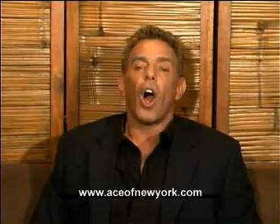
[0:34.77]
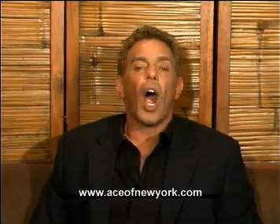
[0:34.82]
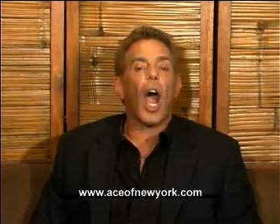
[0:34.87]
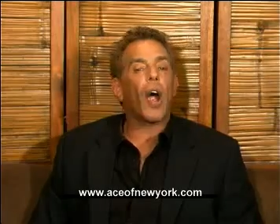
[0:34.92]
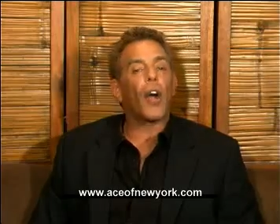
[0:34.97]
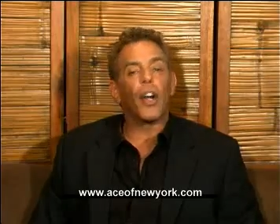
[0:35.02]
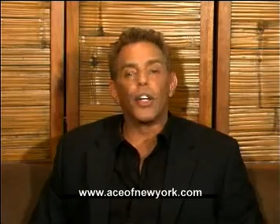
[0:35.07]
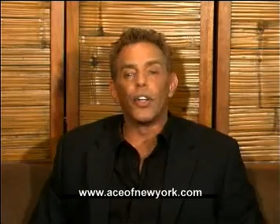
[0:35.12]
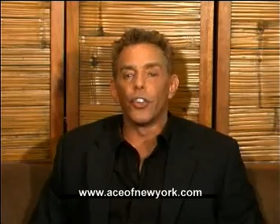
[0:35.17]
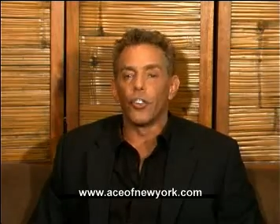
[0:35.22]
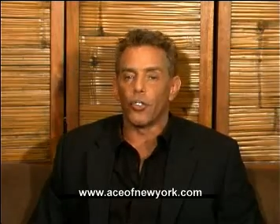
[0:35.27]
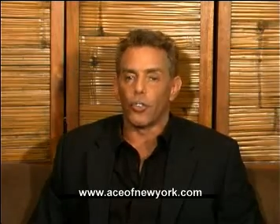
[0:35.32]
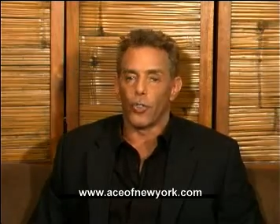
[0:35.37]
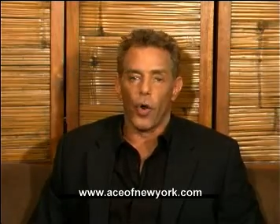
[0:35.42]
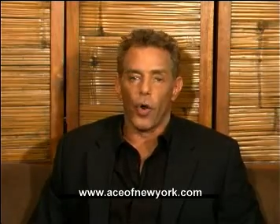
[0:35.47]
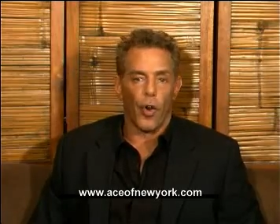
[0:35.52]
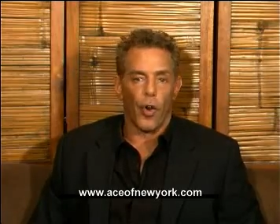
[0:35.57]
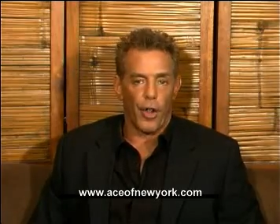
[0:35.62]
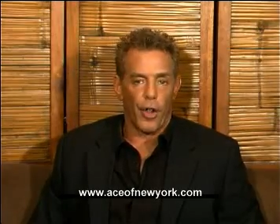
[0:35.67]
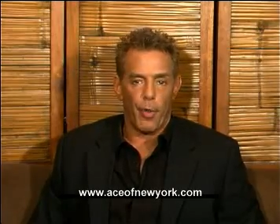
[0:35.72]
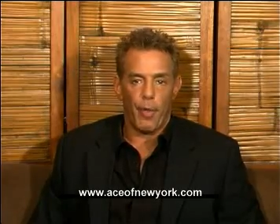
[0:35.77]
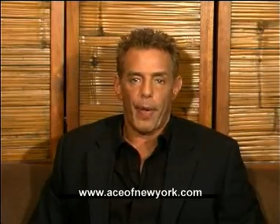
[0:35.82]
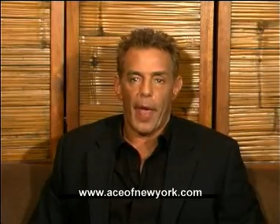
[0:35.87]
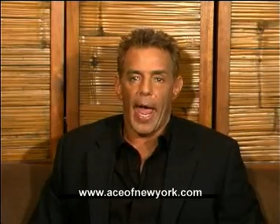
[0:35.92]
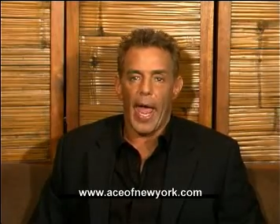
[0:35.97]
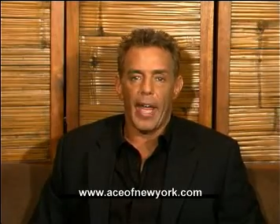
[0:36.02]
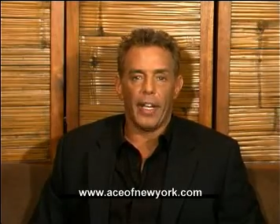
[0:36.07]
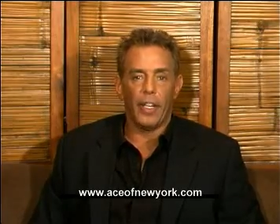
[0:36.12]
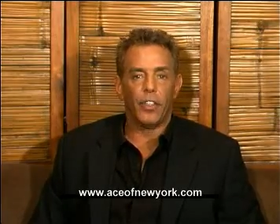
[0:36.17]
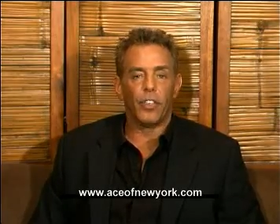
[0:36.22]
Our industry already
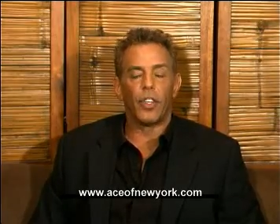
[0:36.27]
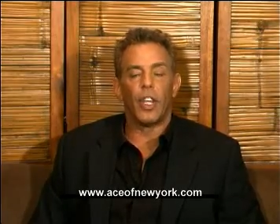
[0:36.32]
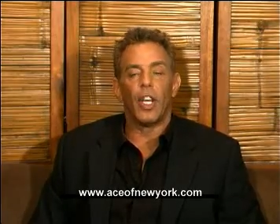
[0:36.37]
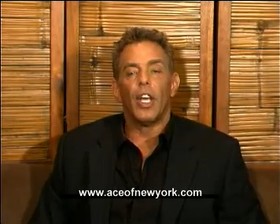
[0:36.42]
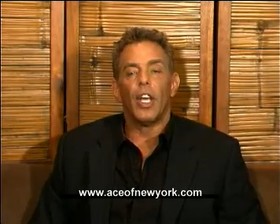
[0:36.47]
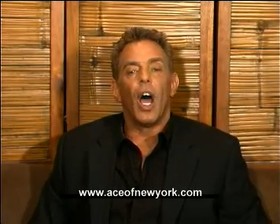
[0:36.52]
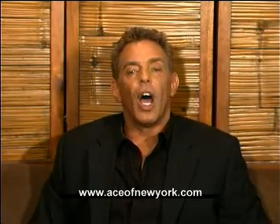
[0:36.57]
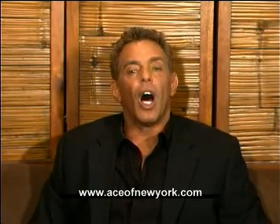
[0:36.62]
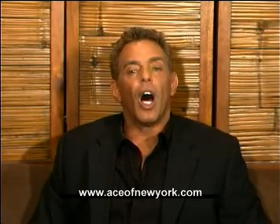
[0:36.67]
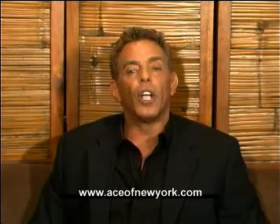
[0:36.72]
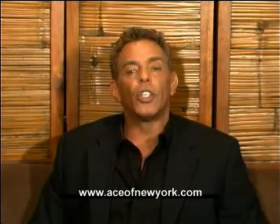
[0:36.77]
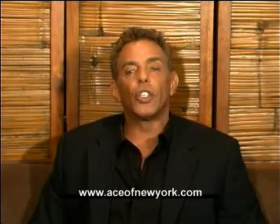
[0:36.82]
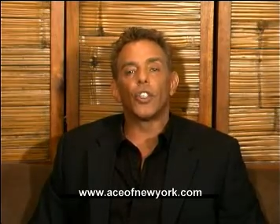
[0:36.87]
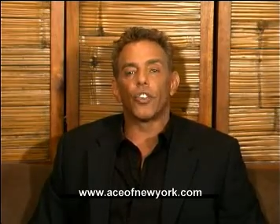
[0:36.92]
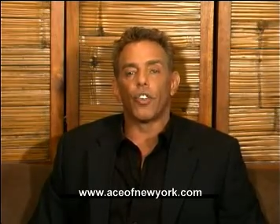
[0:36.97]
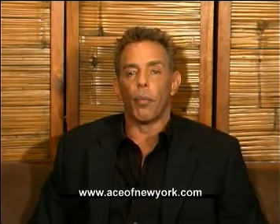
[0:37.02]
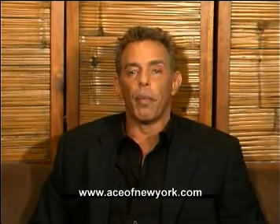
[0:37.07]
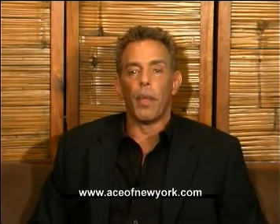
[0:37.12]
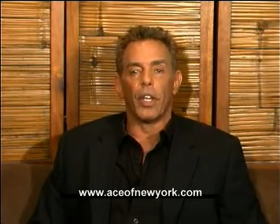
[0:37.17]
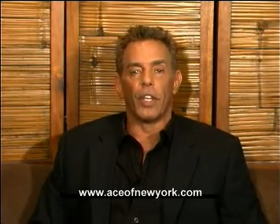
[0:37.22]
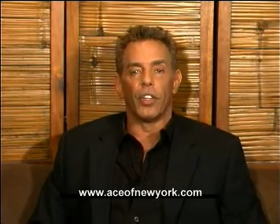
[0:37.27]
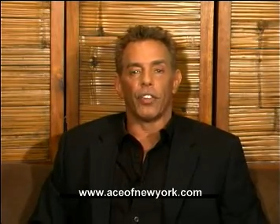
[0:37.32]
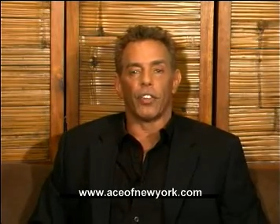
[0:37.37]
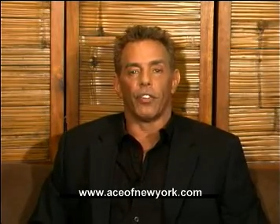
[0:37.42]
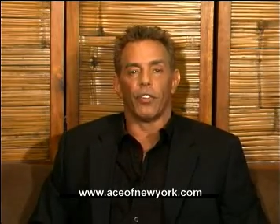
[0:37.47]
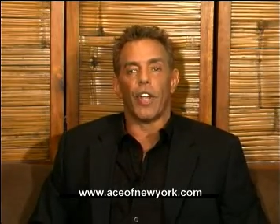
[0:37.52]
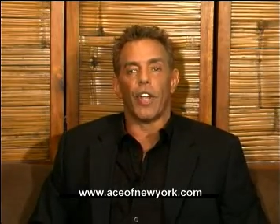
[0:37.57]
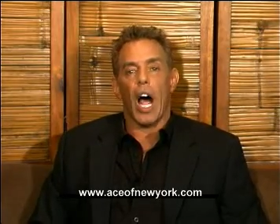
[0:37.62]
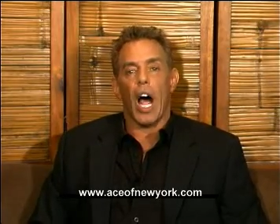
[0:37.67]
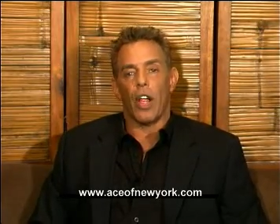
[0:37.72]
pays hundreds of
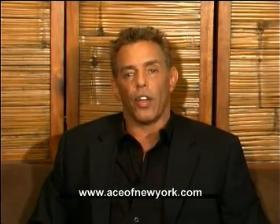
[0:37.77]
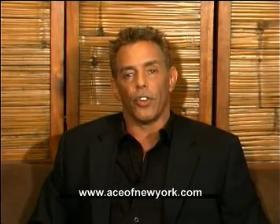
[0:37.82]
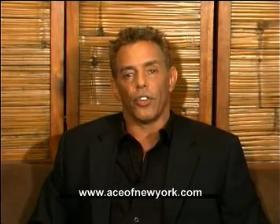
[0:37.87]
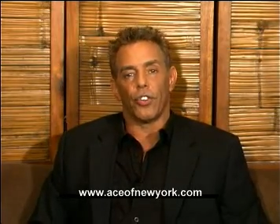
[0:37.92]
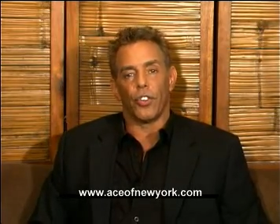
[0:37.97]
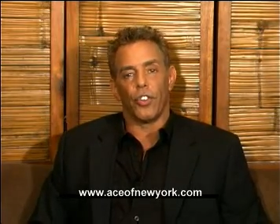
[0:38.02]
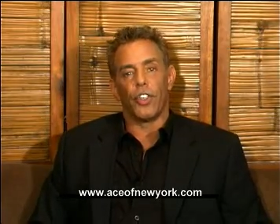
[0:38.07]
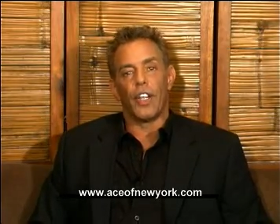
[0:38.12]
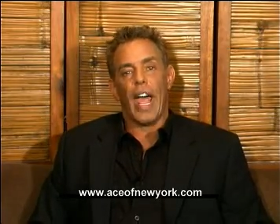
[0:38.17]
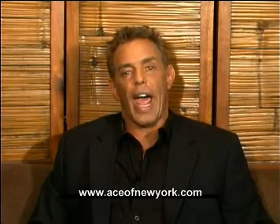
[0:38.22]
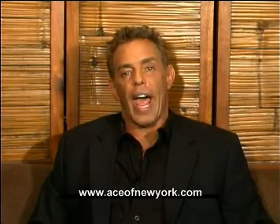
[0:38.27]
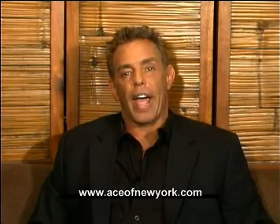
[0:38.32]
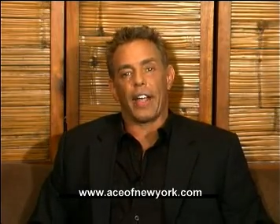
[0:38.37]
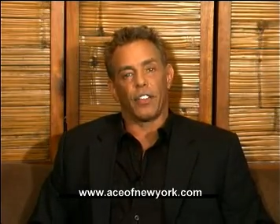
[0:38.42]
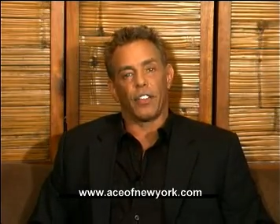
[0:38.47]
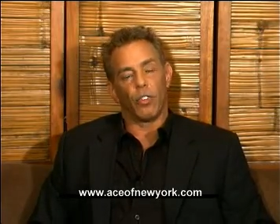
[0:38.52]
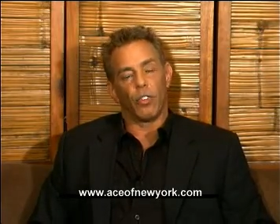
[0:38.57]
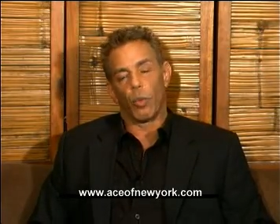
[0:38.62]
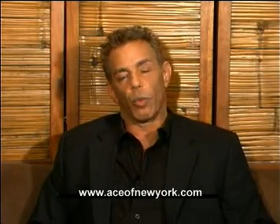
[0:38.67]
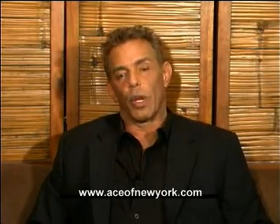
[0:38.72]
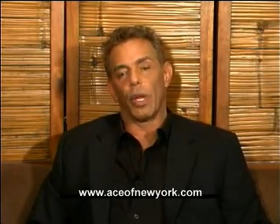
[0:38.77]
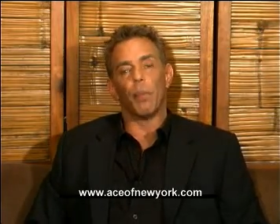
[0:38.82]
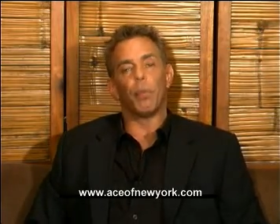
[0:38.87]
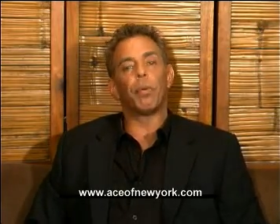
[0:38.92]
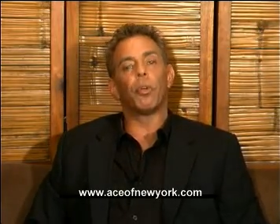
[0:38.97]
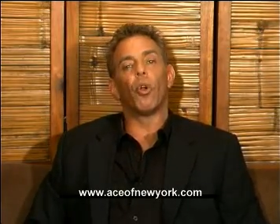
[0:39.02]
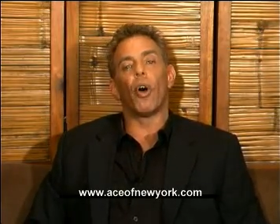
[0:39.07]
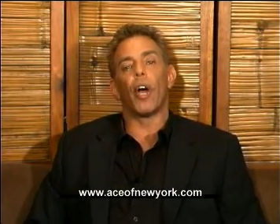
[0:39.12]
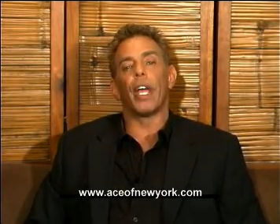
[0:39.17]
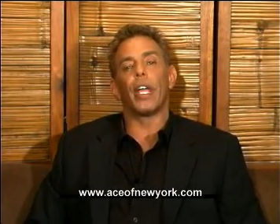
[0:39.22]
millions of dollars in taxes. We
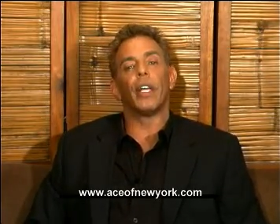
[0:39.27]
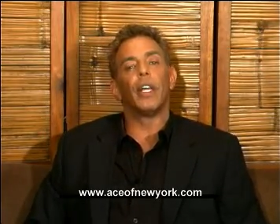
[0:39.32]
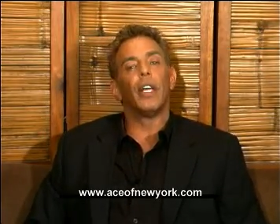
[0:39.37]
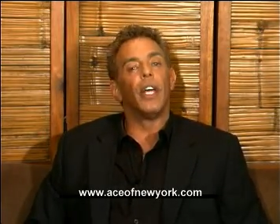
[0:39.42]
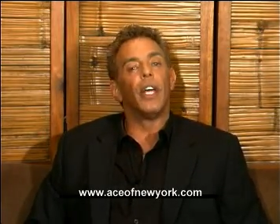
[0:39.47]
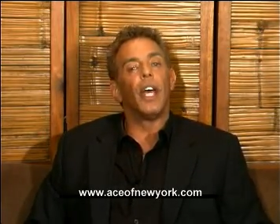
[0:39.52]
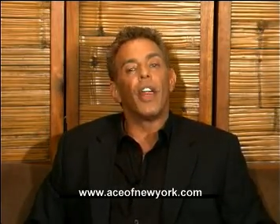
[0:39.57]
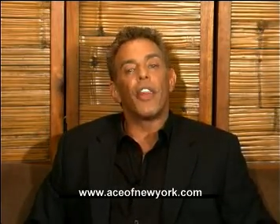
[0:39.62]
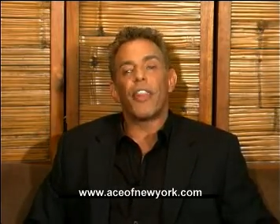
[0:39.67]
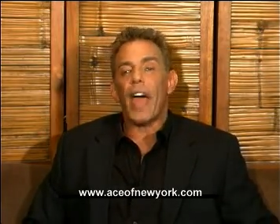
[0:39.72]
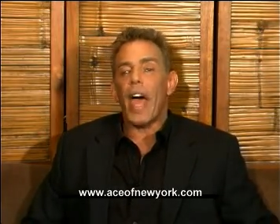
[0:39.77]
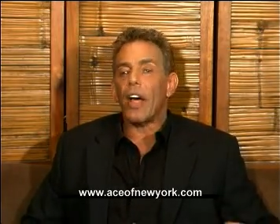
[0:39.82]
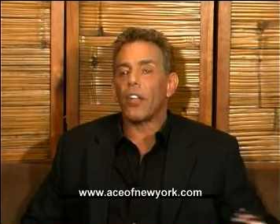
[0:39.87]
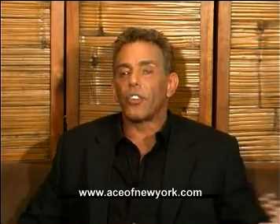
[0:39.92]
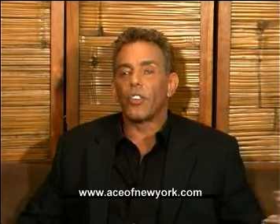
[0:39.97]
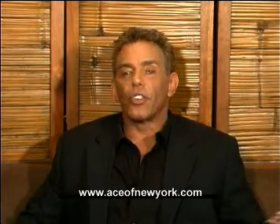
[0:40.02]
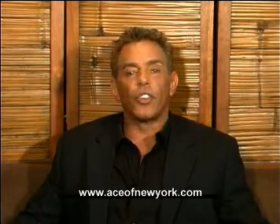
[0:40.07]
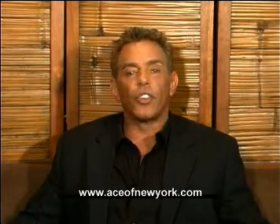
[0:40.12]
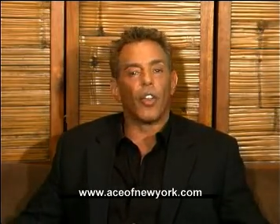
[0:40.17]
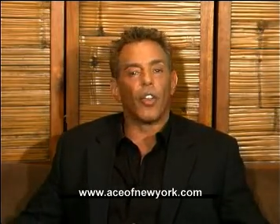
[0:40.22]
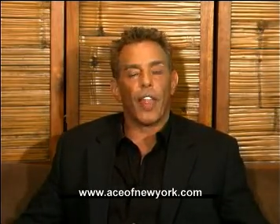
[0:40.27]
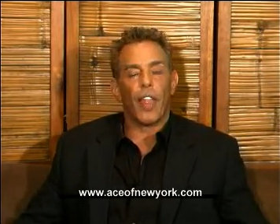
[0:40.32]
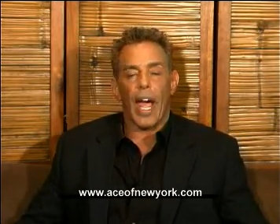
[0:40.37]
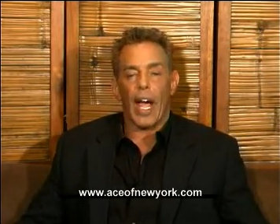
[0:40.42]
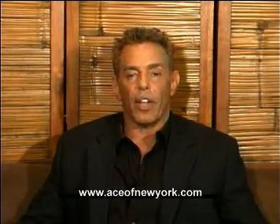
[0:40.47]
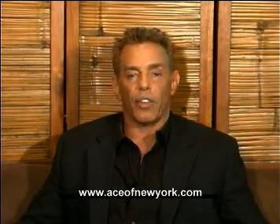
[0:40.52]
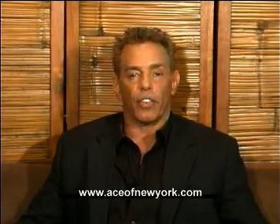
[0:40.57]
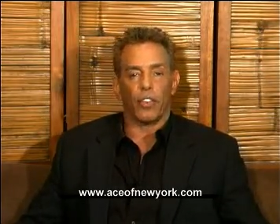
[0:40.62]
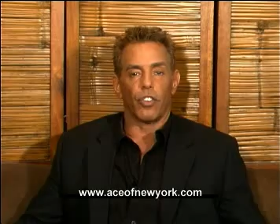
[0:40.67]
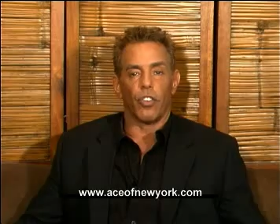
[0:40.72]
employ thousands and
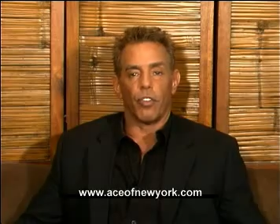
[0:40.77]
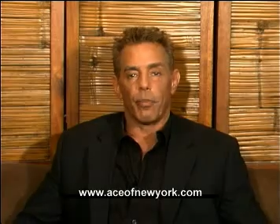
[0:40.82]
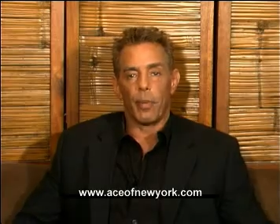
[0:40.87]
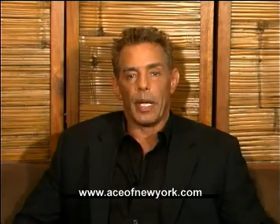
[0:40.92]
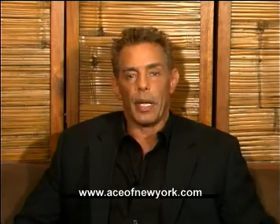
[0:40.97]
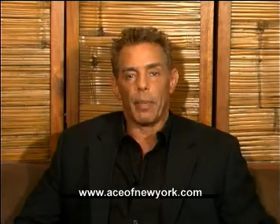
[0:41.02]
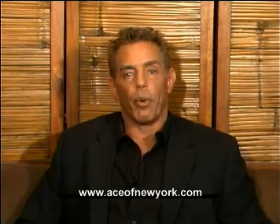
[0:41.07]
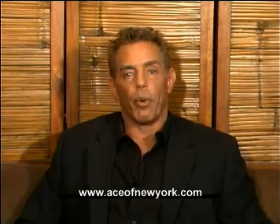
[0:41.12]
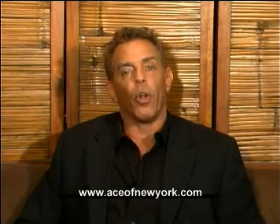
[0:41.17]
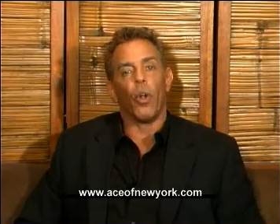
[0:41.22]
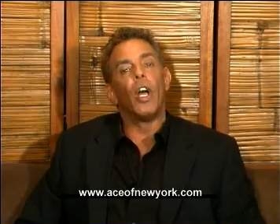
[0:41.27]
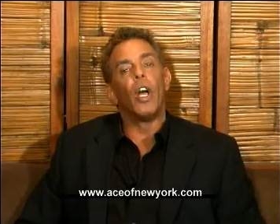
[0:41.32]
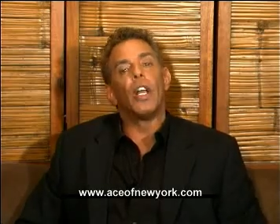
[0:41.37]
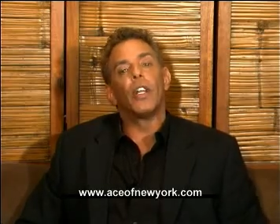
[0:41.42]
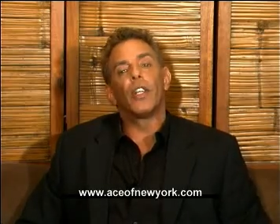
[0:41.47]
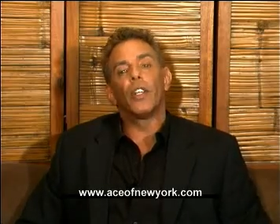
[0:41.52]
thousands of people.